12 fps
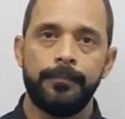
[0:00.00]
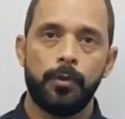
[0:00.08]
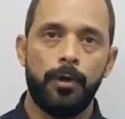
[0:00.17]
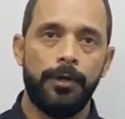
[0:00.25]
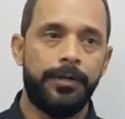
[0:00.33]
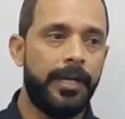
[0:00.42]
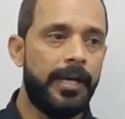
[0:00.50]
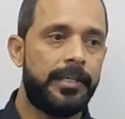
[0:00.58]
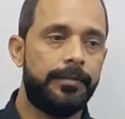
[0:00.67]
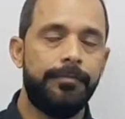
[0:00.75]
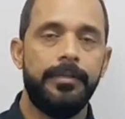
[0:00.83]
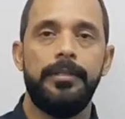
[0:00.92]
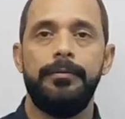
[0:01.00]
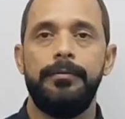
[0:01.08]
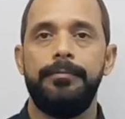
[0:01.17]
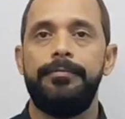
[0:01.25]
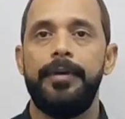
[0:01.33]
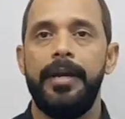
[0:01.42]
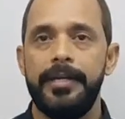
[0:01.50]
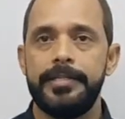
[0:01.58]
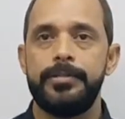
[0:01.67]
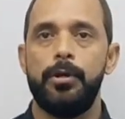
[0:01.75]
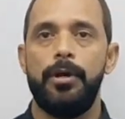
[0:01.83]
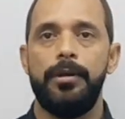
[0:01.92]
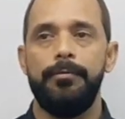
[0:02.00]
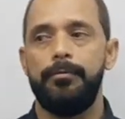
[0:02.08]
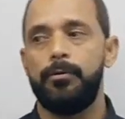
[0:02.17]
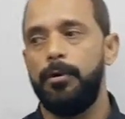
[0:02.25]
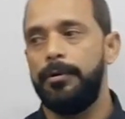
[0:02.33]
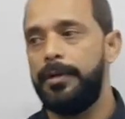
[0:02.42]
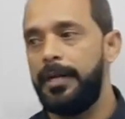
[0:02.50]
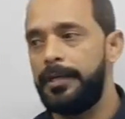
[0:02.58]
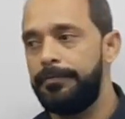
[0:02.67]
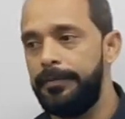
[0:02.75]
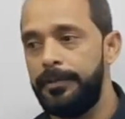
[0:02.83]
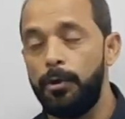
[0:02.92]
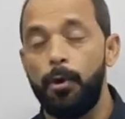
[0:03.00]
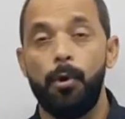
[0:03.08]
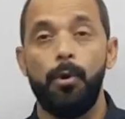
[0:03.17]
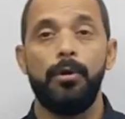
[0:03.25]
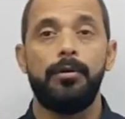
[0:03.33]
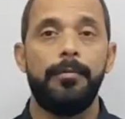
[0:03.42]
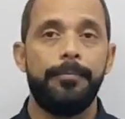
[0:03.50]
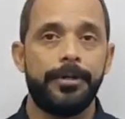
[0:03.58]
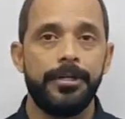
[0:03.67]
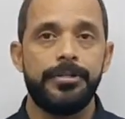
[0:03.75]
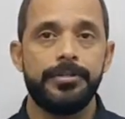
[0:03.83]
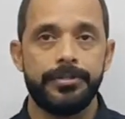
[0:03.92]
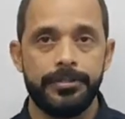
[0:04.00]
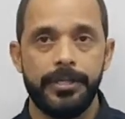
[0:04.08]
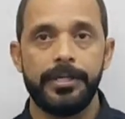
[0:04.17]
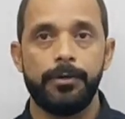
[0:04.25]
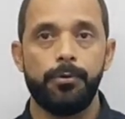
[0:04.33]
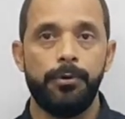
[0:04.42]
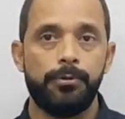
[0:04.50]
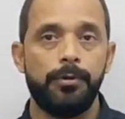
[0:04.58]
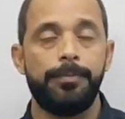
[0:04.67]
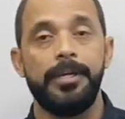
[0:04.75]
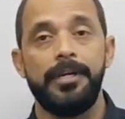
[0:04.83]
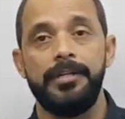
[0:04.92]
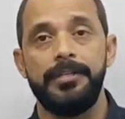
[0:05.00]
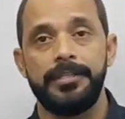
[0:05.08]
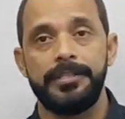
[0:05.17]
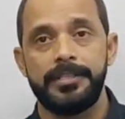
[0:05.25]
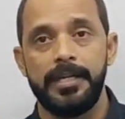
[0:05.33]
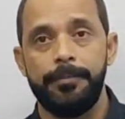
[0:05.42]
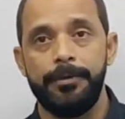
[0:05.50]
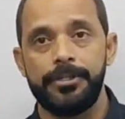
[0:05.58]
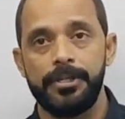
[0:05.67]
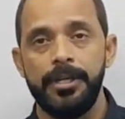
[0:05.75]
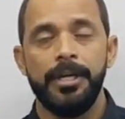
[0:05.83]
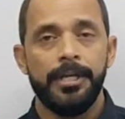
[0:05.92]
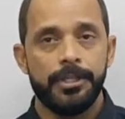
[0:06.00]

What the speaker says: contact with friends or contact with all competitors that are going to appear in the examination,